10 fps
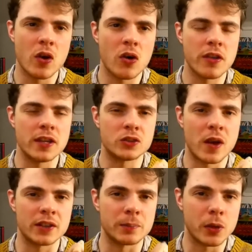author is
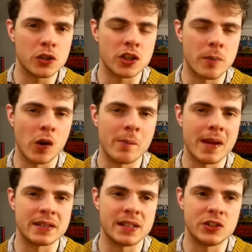trying to push a moral
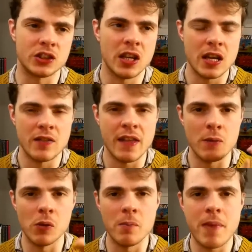message, they
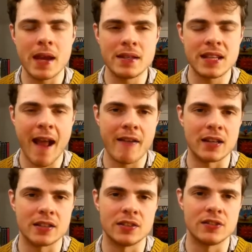will bend
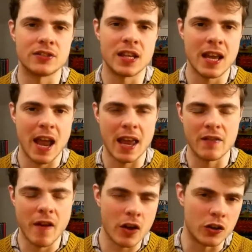characters in a
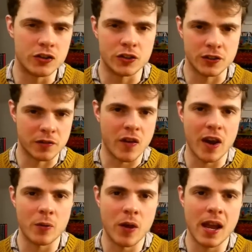very
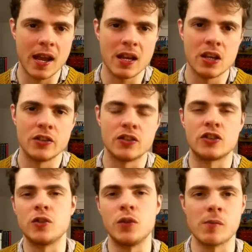unjustified way to
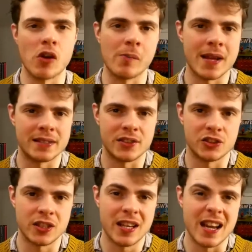suit the moral message.